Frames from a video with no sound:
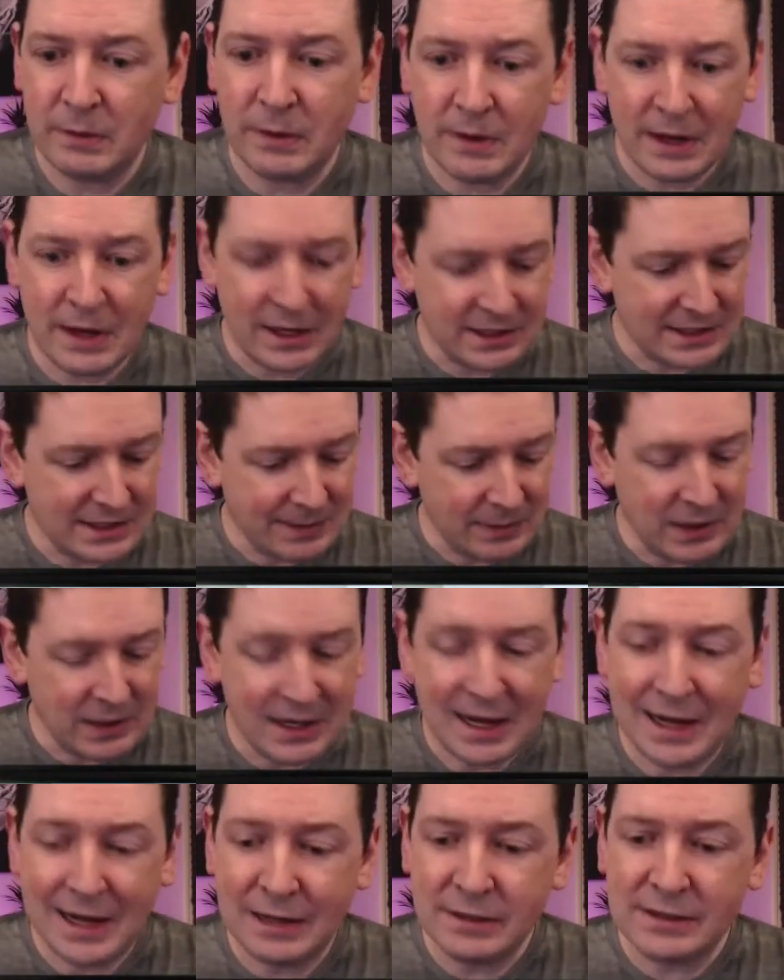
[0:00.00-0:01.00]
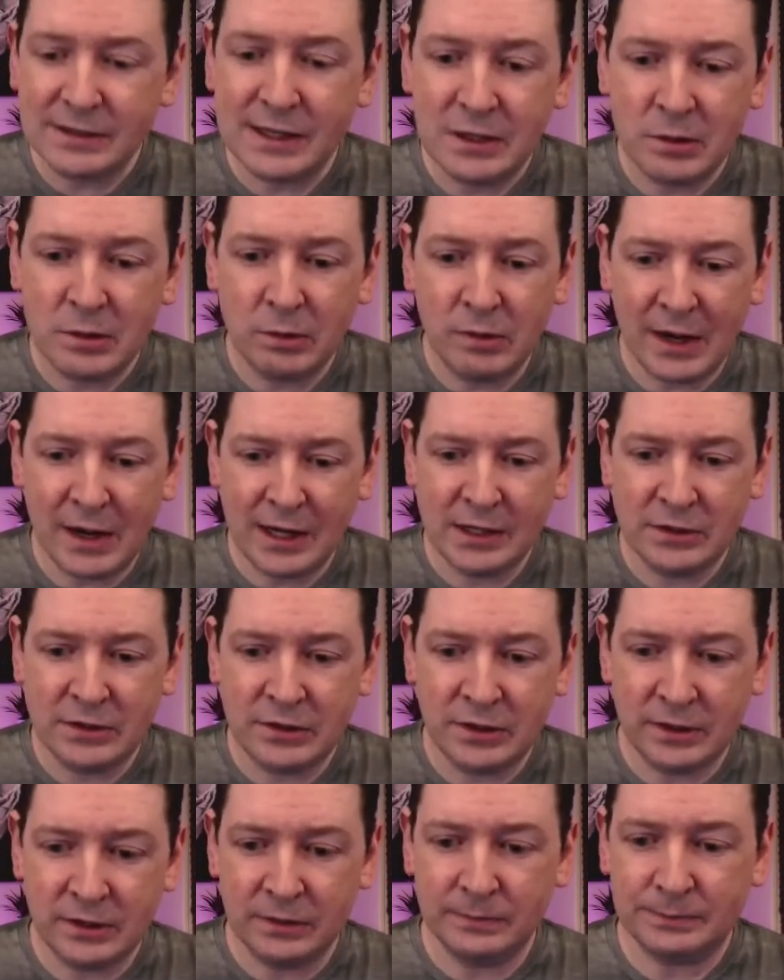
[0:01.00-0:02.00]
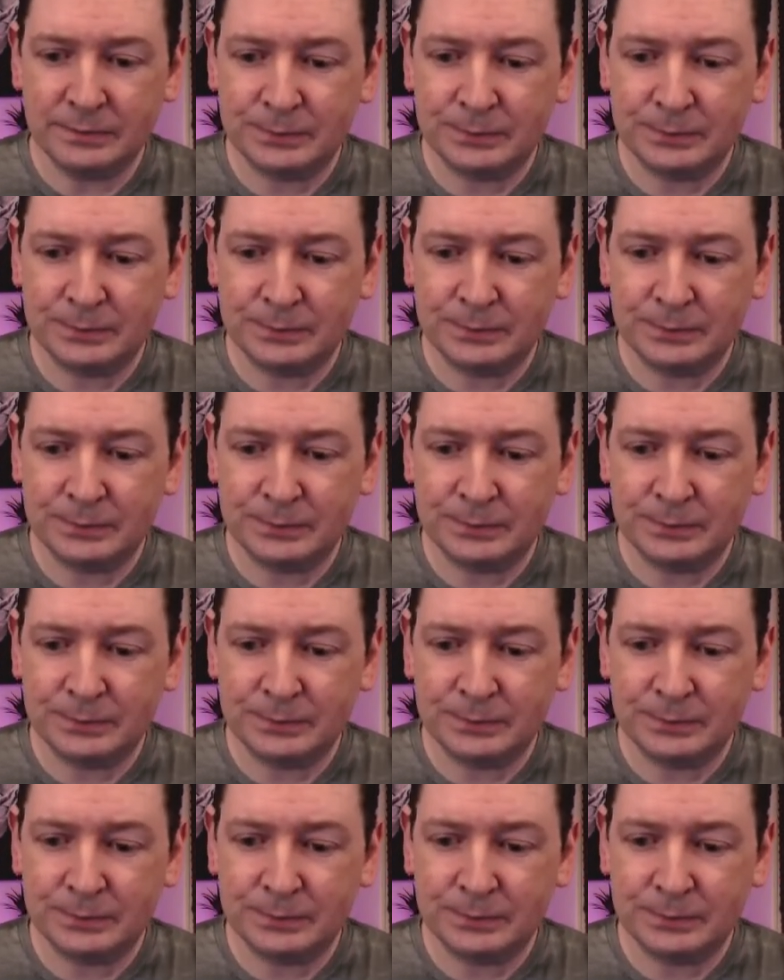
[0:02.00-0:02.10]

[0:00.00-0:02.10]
something else that you'll run into